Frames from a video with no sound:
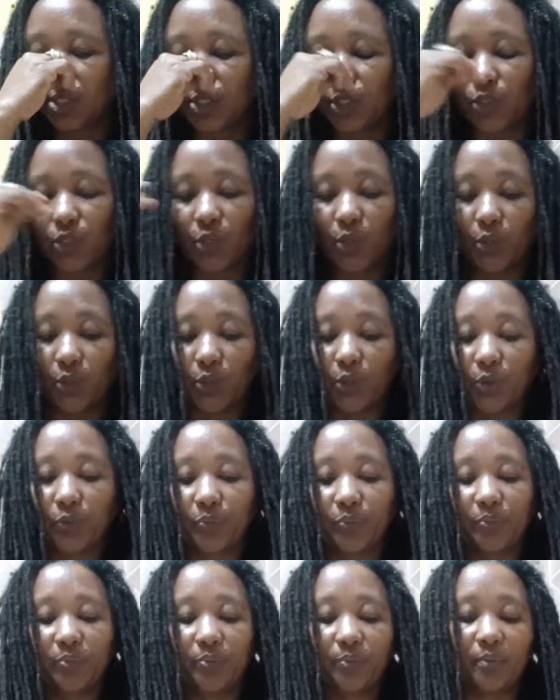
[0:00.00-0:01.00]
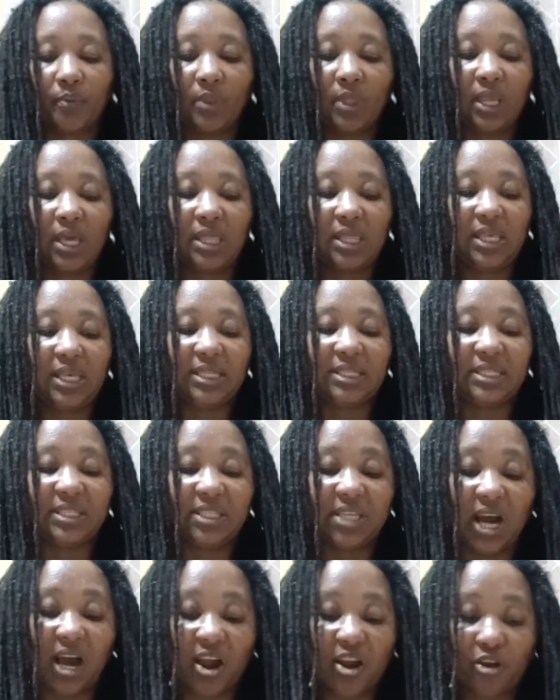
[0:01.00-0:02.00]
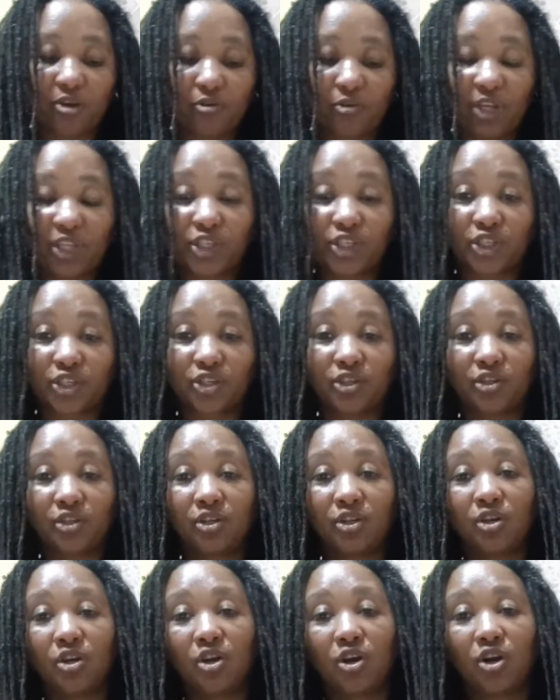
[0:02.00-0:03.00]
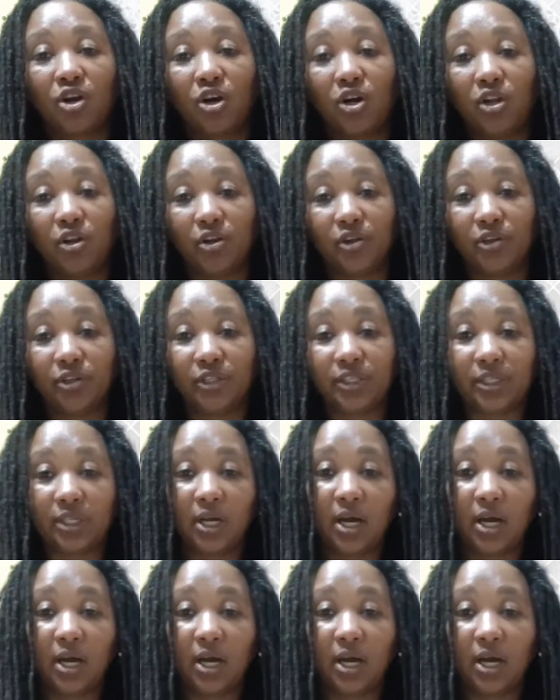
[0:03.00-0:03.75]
So these dark, rich colored